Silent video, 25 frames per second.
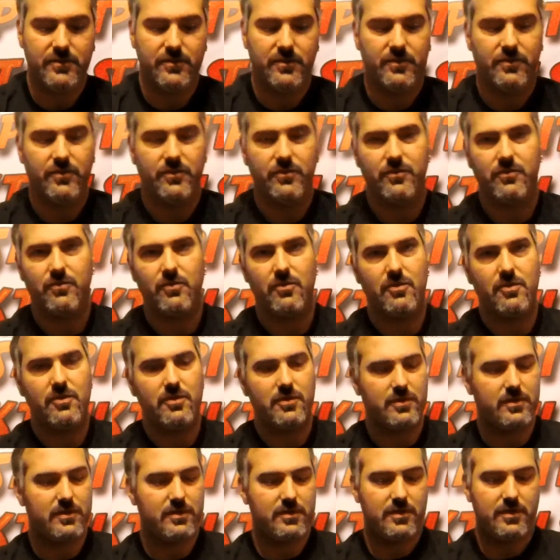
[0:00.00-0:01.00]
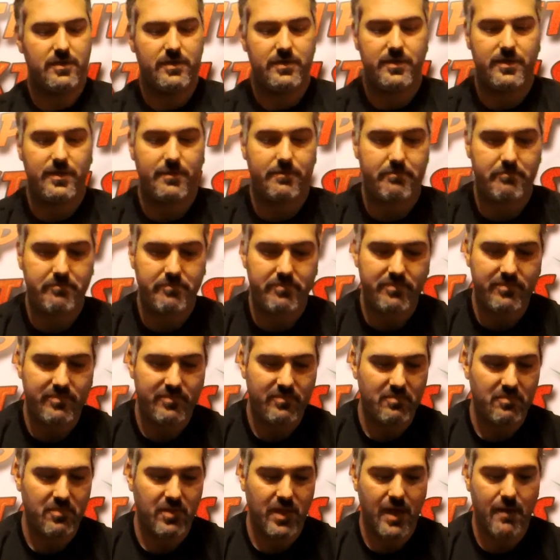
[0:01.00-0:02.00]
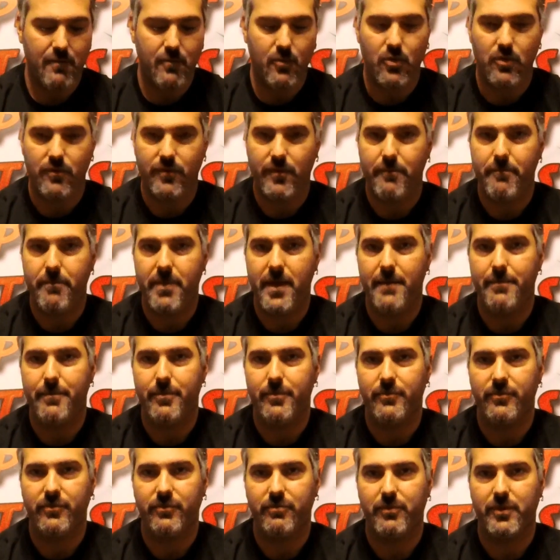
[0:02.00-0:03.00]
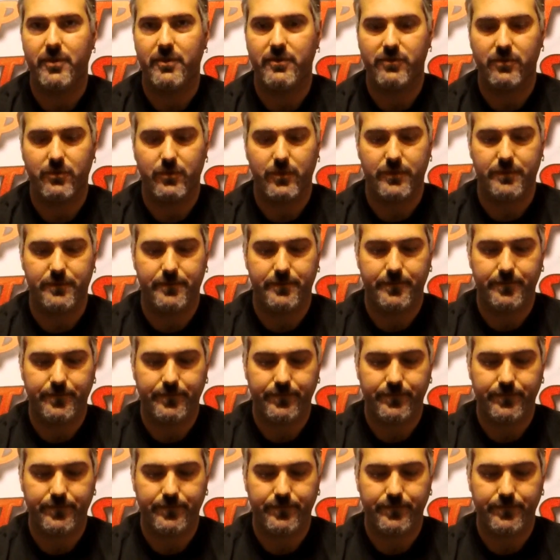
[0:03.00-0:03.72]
just as strong, a lot more of a pepper smell to it.